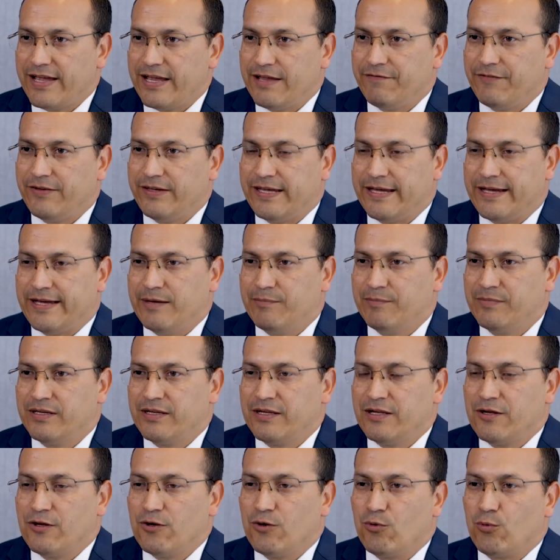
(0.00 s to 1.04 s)
AVM,
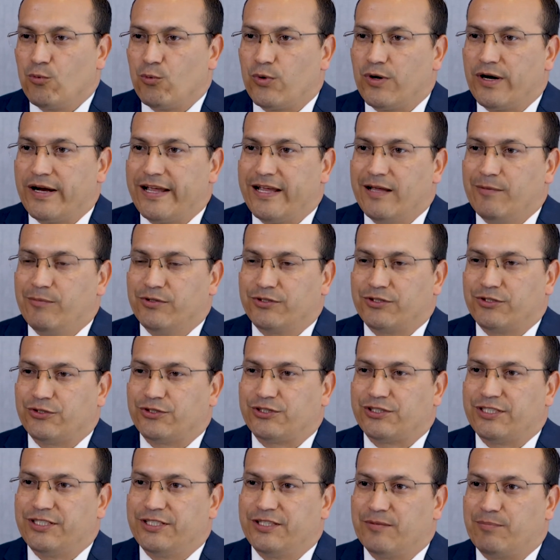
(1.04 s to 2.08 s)
we're able to
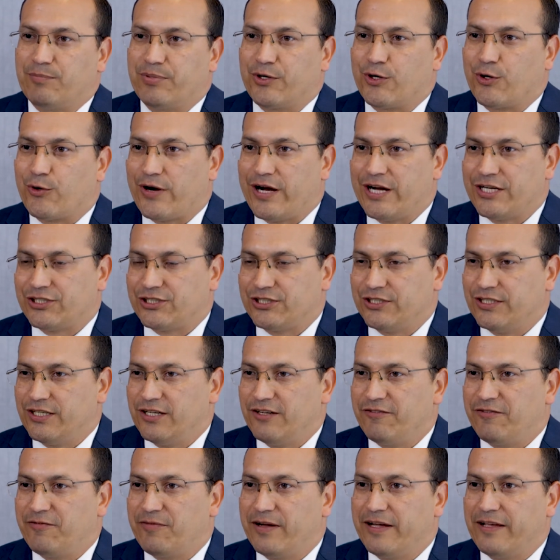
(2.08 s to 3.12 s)
see the progression
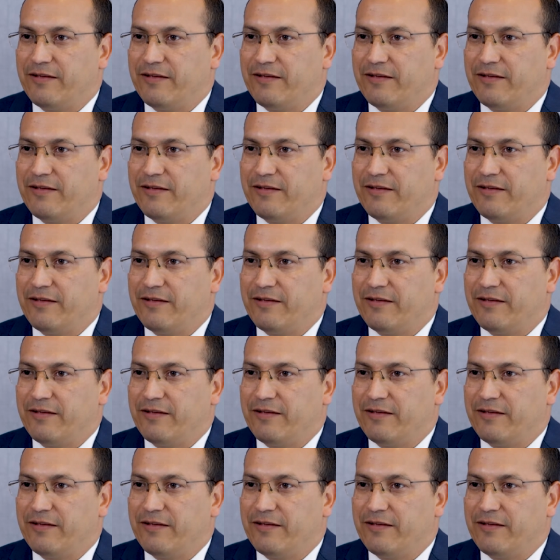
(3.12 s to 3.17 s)
of